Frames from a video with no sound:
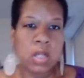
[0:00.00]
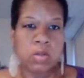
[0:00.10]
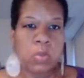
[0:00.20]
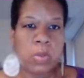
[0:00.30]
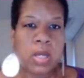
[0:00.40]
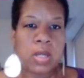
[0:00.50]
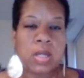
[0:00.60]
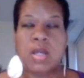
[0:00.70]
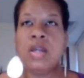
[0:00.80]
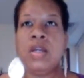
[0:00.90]
along the way.
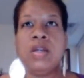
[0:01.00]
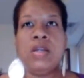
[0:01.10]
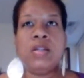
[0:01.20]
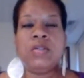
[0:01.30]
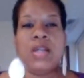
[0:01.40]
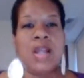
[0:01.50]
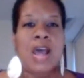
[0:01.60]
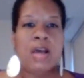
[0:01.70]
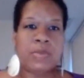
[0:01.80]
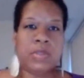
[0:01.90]

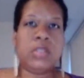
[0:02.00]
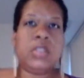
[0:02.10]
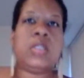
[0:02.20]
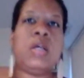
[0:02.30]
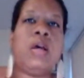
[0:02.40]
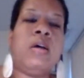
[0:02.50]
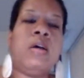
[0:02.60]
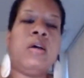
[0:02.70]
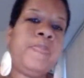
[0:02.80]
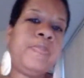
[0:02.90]
It happens.
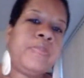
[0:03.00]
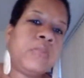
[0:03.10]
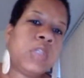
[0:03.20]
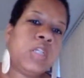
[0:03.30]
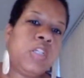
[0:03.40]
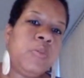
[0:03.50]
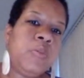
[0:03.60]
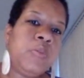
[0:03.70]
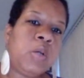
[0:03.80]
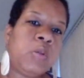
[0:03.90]

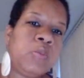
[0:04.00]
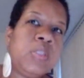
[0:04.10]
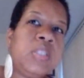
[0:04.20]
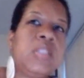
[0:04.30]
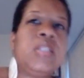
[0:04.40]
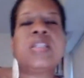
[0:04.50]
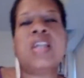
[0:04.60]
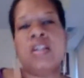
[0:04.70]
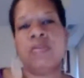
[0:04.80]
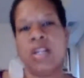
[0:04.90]
It's
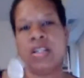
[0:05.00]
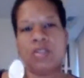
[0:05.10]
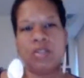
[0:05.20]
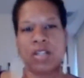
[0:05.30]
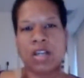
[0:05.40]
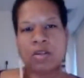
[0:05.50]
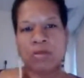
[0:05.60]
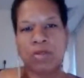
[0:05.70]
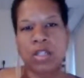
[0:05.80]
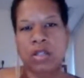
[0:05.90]
kind of like learning how to
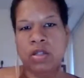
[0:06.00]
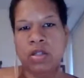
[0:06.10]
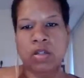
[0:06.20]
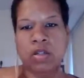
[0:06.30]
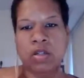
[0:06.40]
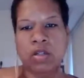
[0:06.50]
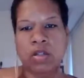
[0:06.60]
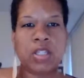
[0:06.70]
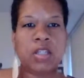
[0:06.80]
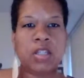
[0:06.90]
read. When you're a
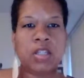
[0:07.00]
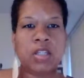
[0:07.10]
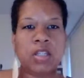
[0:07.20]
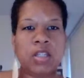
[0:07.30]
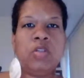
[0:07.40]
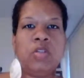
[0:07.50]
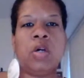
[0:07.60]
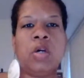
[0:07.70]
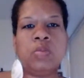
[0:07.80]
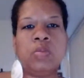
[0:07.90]
kid, you
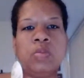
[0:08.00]
don't